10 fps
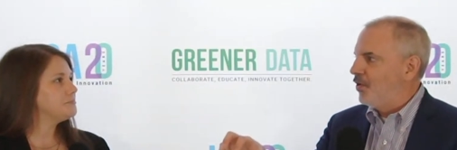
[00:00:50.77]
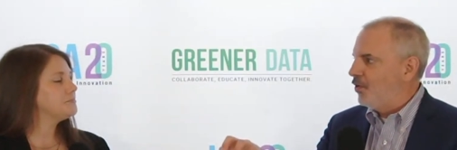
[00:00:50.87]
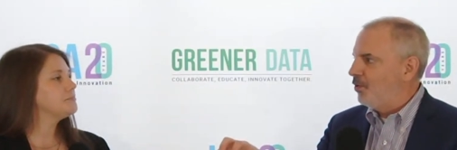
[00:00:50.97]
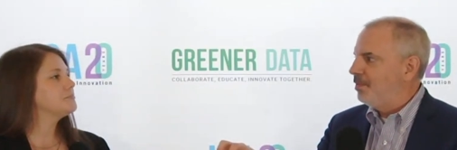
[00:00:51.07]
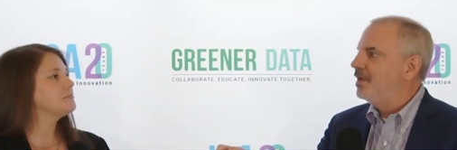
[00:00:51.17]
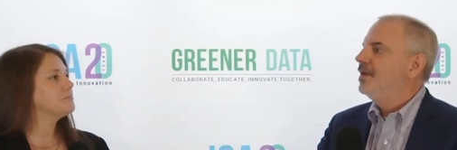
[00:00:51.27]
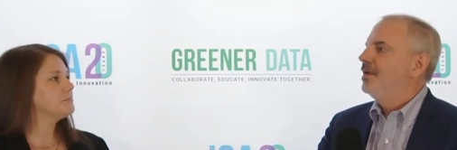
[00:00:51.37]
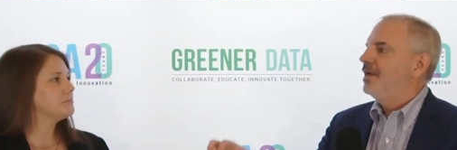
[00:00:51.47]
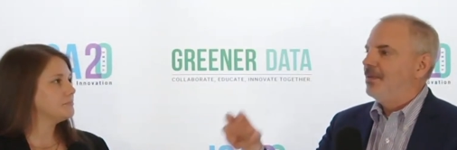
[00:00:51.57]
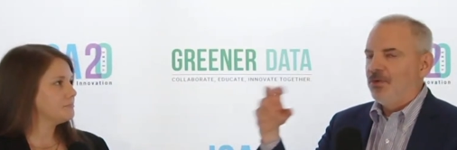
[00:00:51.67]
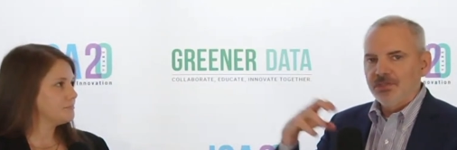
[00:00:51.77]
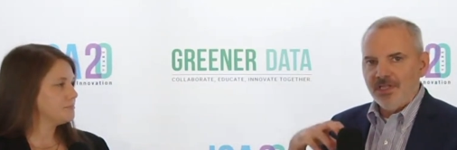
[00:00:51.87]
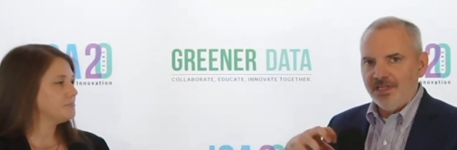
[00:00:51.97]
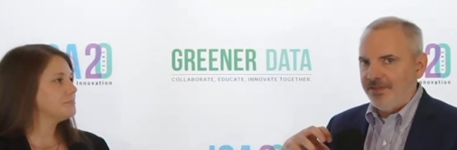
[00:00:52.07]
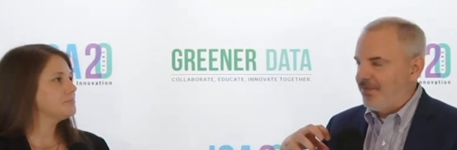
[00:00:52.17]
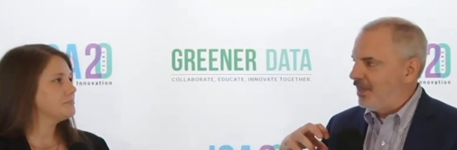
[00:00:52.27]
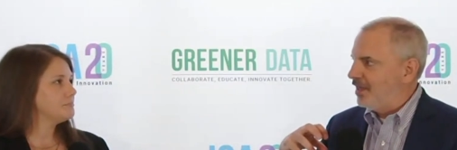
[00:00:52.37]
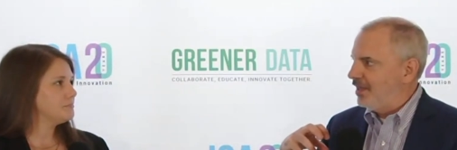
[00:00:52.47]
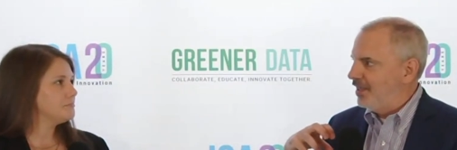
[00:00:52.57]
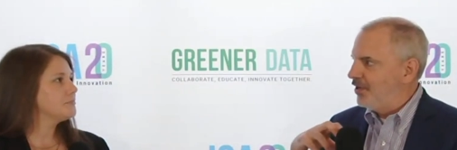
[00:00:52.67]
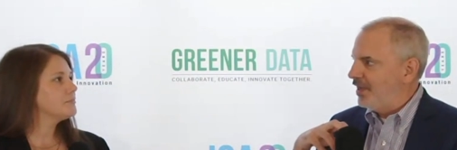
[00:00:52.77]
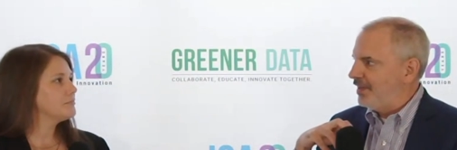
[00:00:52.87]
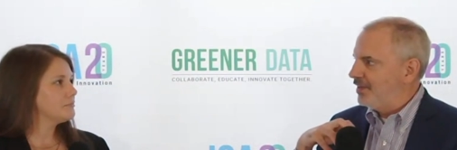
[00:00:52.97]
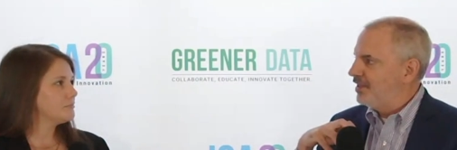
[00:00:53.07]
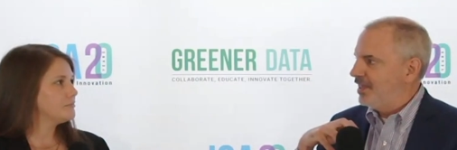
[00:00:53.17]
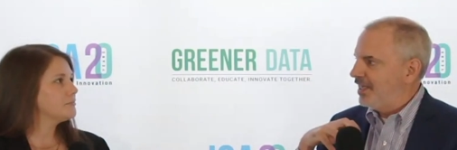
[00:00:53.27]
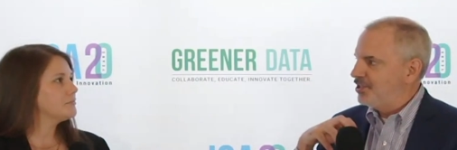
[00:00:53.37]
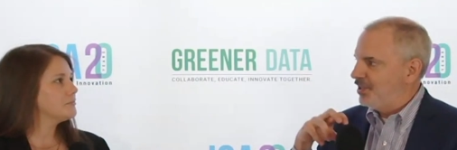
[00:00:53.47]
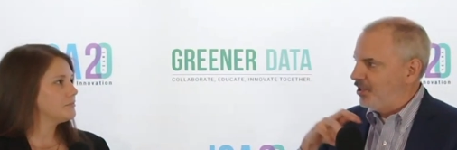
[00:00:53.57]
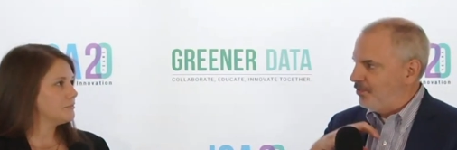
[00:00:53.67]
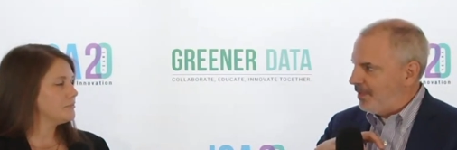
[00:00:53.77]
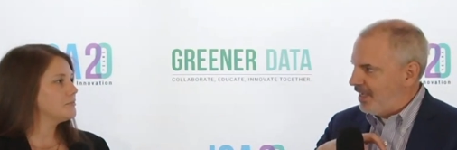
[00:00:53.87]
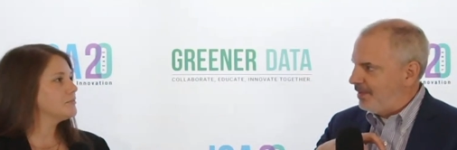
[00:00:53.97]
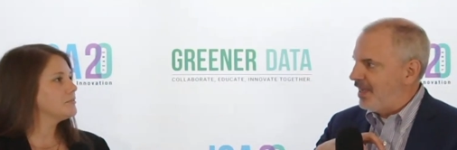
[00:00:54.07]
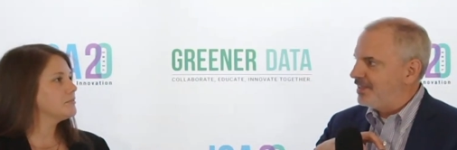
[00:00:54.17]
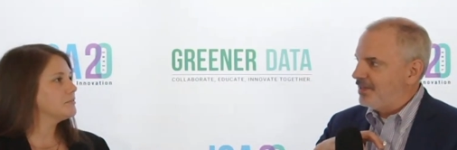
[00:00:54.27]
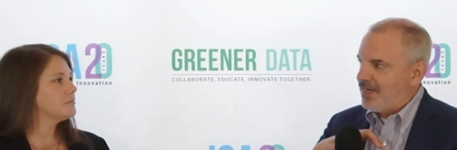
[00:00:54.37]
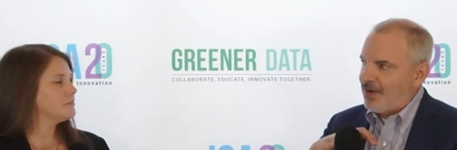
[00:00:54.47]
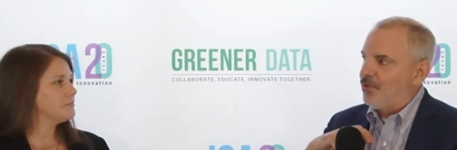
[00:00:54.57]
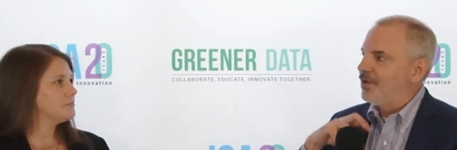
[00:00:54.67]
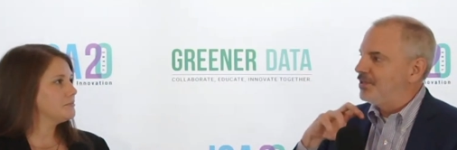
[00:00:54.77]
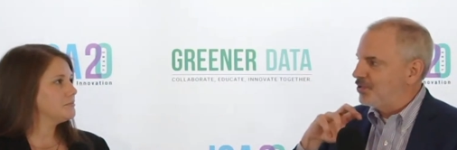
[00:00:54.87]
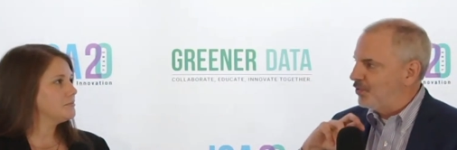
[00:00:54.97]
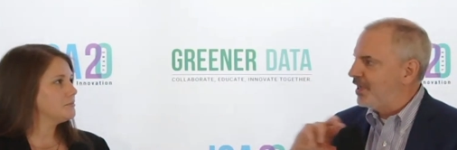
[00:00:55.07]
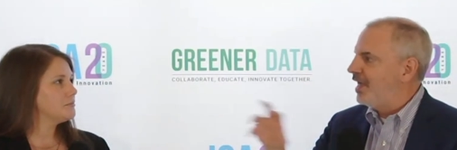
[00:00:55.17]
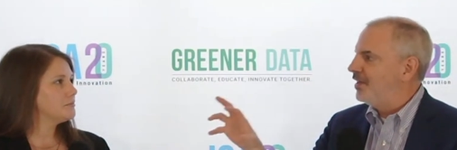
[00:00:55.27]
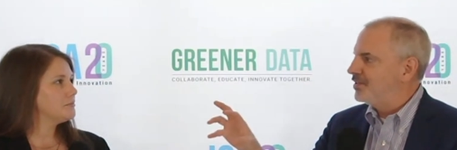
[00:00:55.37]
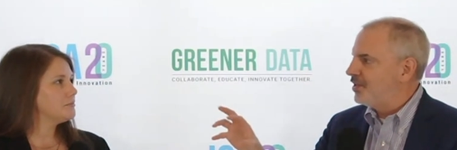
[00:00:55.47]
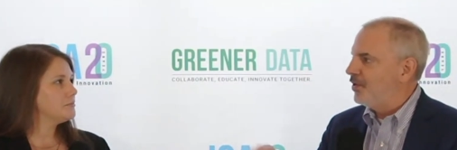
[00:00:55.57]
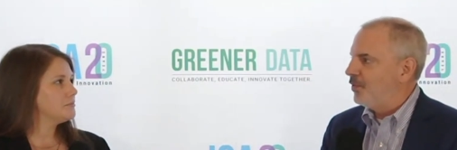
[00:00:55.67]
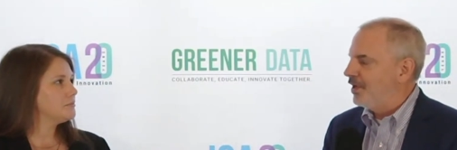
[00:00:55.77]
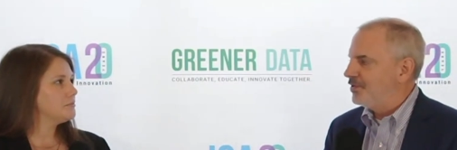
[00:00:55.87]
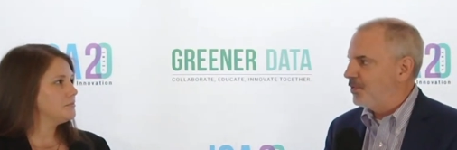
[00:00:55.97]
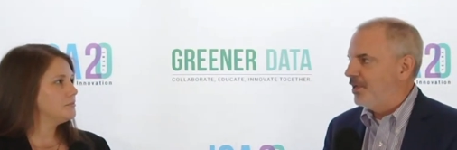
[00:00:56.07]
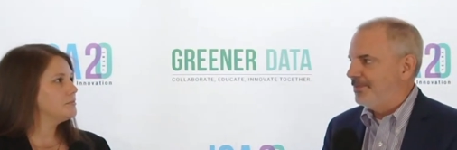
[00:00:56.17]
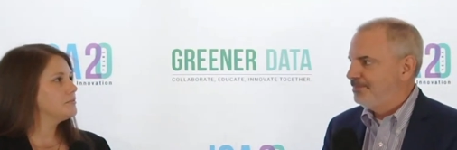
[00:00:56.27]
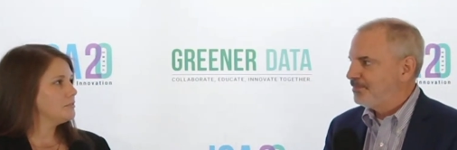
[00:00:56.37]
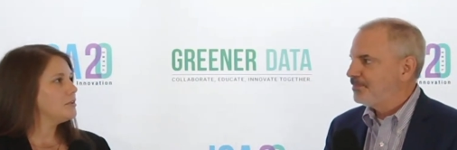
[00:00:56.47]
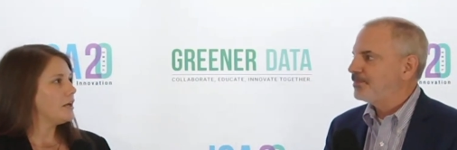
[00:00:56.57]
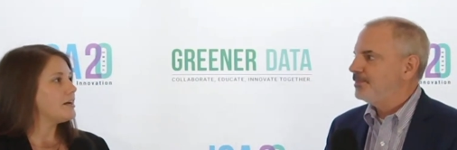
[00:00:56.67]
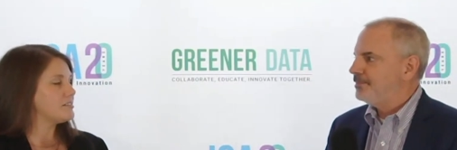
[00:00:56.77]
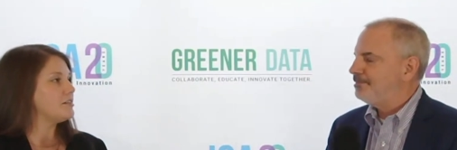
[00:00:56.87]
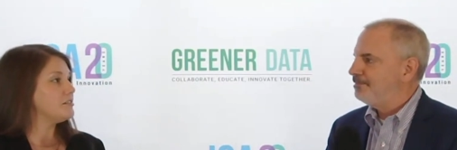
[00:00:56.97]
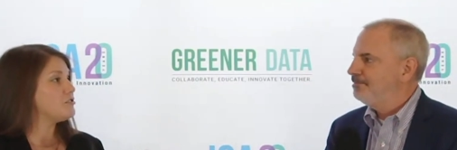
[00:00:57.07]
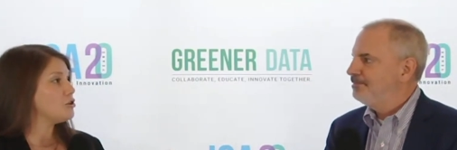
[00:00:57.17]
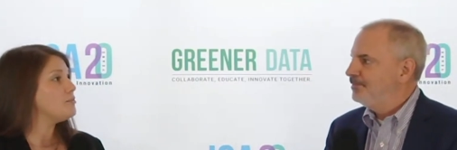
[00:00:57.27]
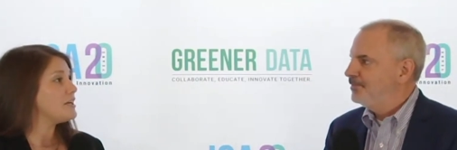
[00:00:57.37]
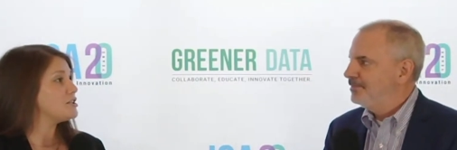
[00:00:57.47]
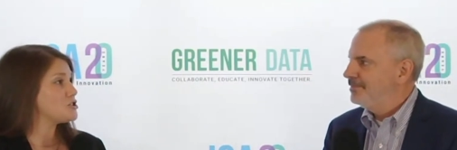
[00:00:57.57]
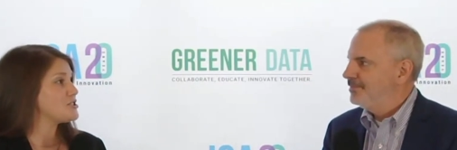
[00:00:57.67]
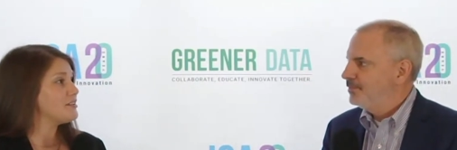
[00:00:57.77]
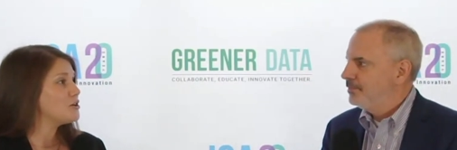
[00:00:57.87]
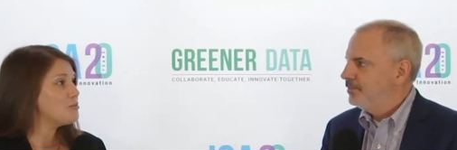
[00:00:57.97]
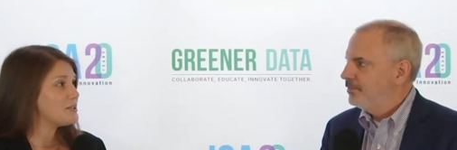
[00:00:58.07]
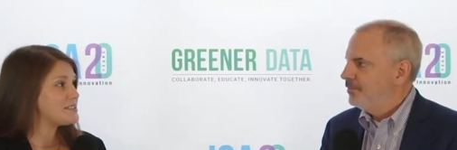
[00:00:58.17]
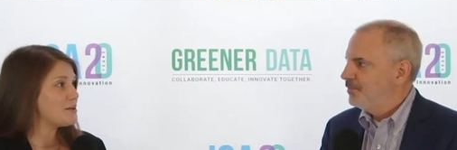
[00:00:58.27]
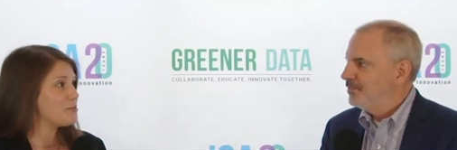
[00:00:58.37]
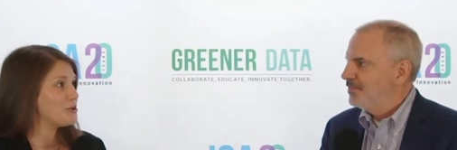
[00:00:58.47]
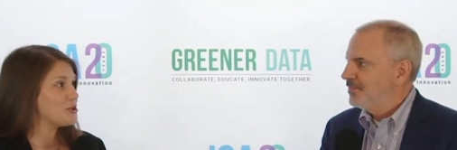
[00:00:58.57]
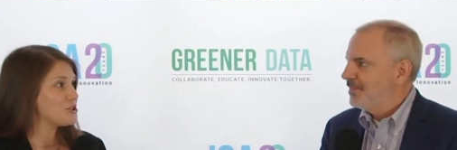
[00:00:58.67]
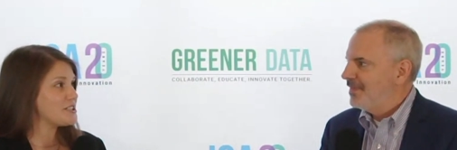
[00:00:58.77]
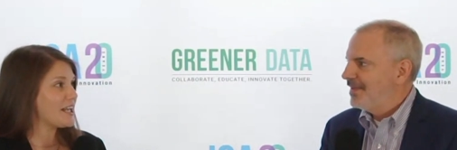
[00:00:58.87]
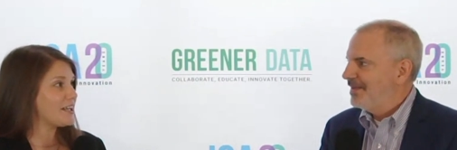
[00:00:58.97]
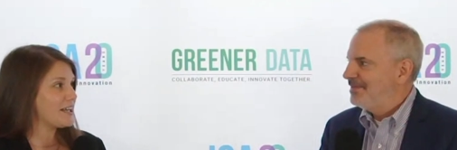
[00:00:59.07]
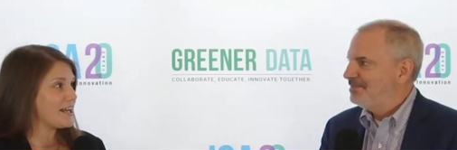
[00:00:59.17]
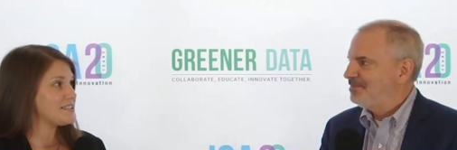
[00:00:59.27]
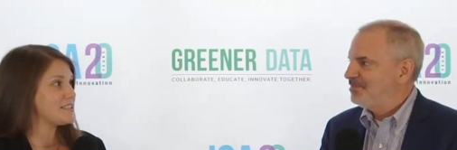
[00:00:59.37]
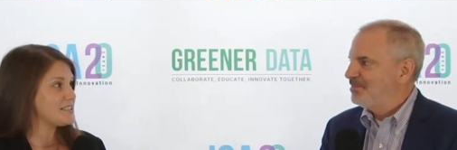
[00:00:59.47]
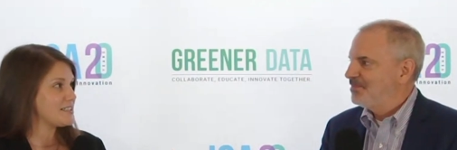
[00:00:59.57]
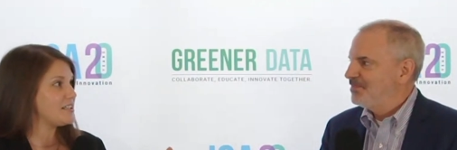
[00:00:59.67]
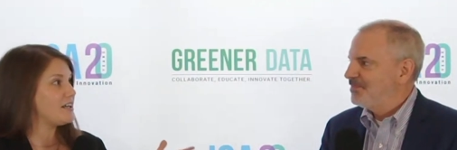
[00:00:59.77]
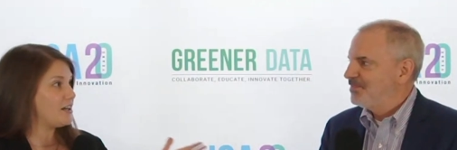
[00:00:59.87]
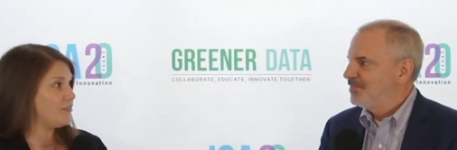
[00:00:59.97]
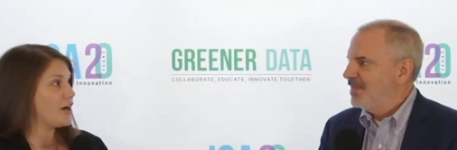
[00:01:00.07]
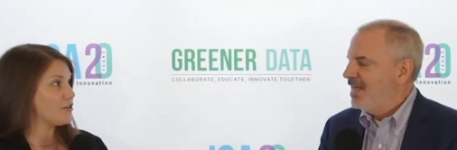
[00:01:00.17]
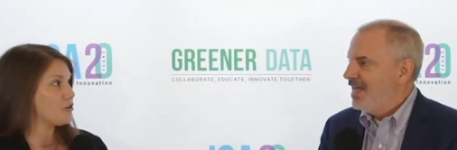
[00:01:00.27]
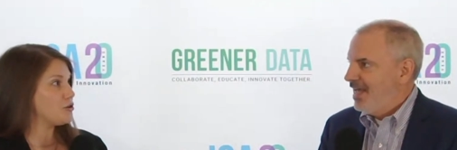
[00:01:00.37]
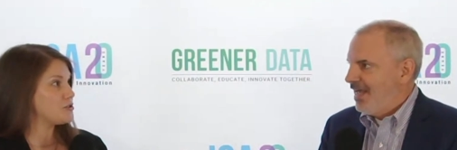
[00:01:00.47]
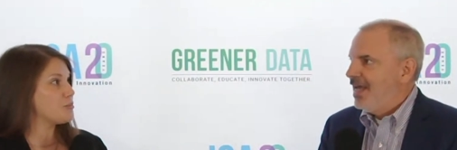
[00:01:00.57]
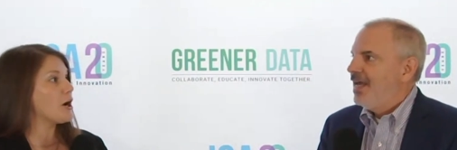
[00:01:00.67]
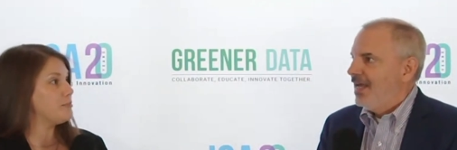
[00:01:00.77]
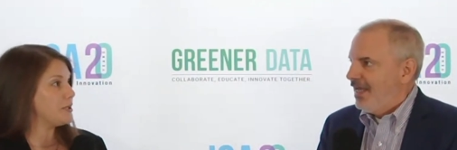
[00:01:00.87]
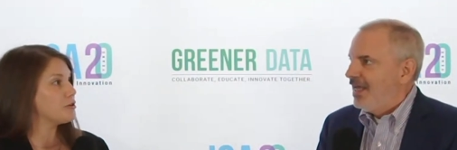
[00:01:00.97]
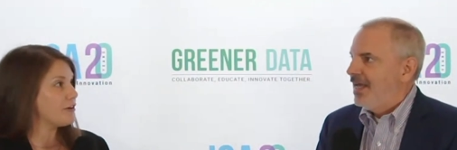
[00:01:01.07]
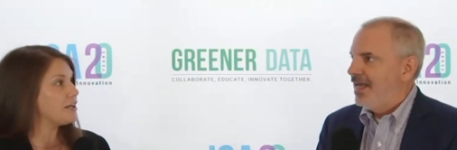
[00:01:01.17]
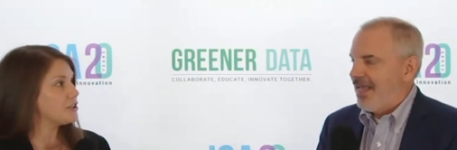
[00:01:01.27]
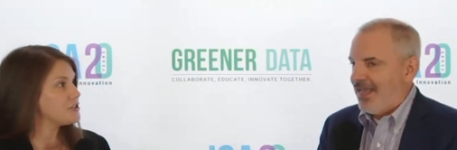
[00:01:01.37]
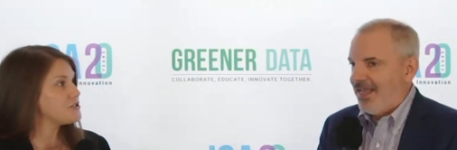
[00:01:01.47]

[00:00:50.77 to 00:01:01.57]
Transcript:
Speaker 1: home, and most likely the internet connection that you've made back to the network is through Calix hardware as well.
Speaker 2: Excellent. So you make it just a little bit simpler to get connected to a lot of those broadband providers.